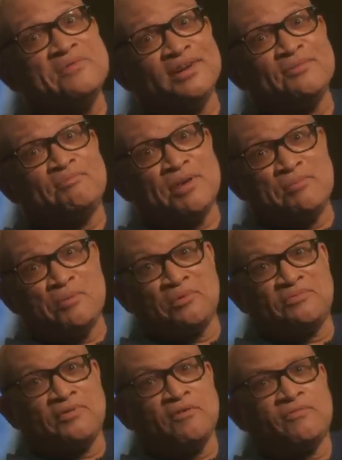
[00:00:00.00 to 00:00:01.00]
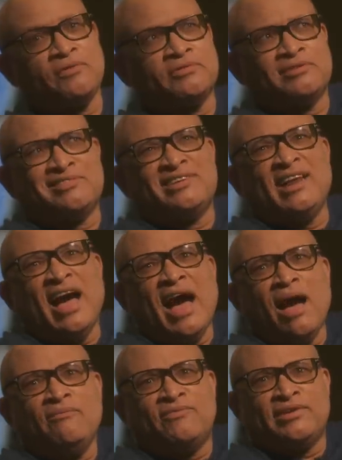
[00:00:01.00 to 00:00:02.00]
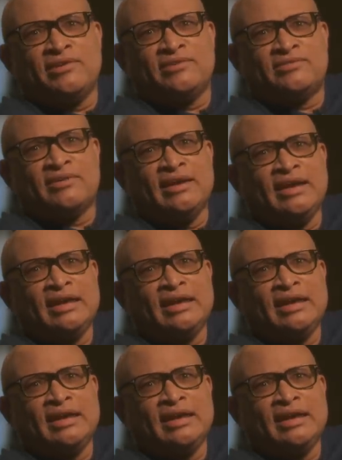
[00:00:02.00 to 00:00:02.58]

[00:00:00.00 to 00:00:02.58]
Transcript: many people would vote for such an obvious